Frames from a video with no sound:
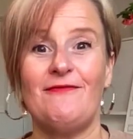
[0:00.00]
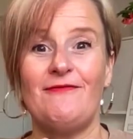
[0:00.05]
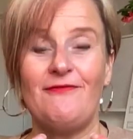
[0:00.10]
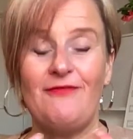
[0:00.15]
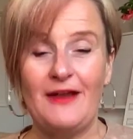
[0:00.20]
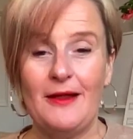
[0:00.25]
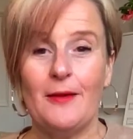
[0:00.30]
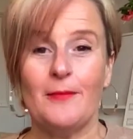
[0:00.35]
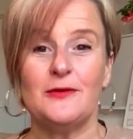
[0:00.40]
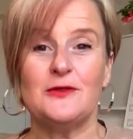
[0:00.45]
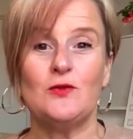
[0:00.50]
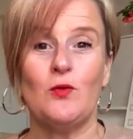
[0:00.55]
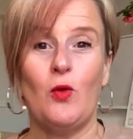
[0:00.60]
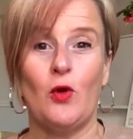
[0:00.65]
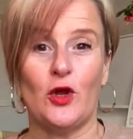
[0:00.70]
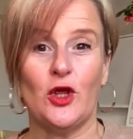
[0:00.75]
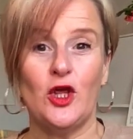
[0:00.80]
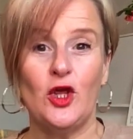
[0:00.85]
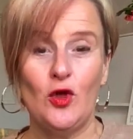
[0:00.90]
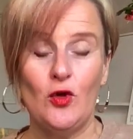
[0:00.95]
flips
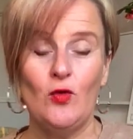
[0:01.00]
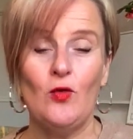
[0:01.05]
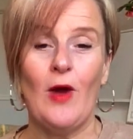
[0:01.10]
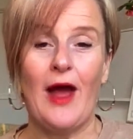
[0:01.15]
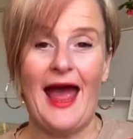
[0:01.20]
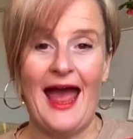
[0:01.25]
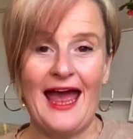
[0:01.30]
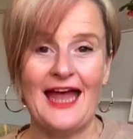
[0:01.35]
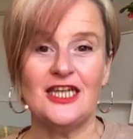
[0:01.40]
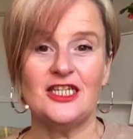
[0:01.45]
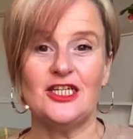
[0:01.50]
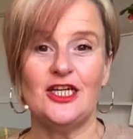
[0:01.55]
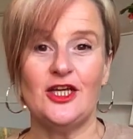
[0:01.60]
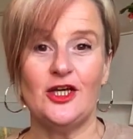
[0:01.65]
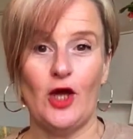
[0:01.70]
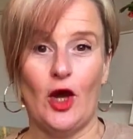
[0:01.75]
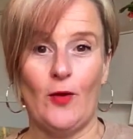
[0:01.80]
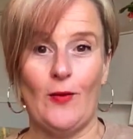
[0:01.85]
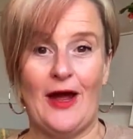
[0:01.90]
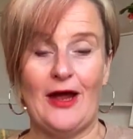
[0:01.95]
what you actually
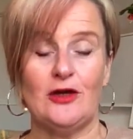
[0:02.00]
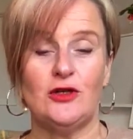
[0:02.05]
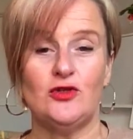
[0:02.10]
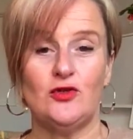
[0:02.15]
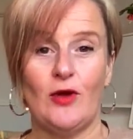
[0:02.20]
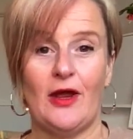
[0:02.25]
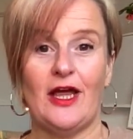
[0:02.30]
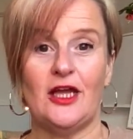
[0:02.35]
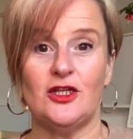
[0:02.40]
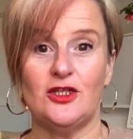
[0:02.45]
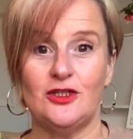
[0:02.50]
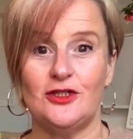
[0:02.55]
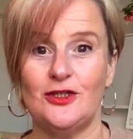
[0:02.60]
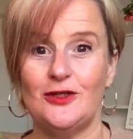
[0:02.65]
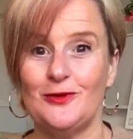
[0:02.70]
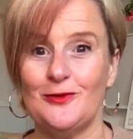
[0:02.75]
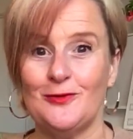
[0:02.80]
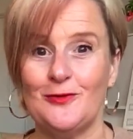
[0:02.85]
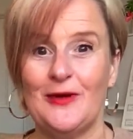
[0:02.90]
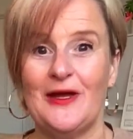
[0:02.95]
go out trying to
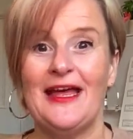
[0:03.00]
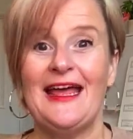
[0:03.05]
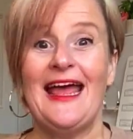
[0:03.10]
do.